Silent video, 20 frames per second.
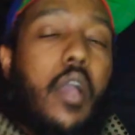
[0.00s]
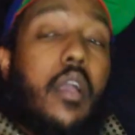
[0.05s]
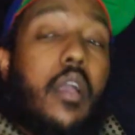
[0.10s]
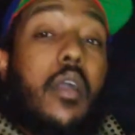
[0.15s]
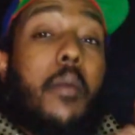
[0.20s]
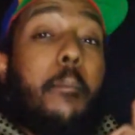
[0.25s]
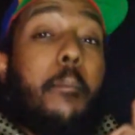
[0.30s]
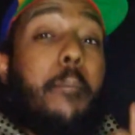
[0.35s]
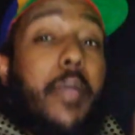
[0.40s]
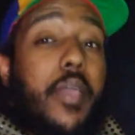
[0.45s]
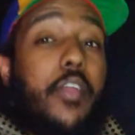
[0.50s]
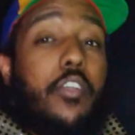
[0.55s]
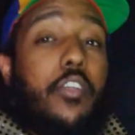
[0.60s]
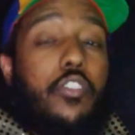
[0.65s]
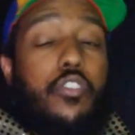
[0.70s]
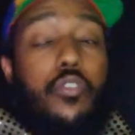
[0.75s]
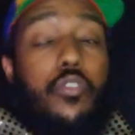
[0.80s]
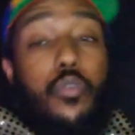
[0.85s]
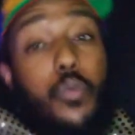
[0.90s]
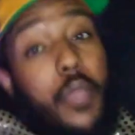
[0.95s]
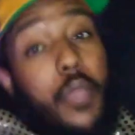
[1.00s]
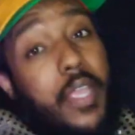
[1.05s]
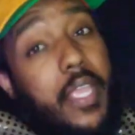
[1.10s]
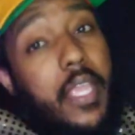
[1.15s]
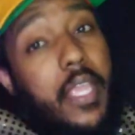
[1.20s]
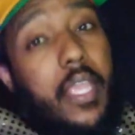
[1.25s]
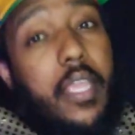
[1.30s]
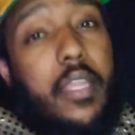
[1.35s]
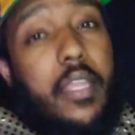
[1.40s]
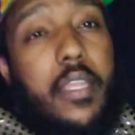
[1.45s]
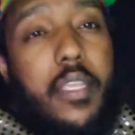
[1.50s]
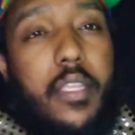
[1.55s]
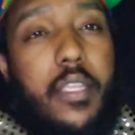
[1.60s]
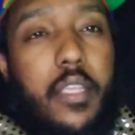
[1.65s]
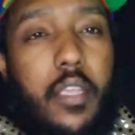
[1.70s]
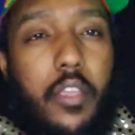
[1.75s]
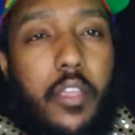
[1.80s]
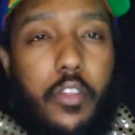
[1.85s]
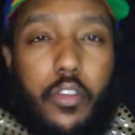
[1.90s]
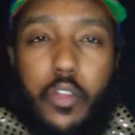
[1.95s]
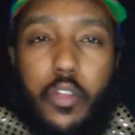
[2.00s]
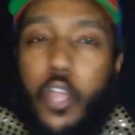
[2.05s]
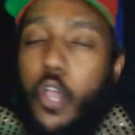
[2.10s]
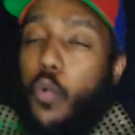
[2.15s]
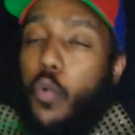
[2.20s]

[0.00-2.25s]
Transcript: compared to in a year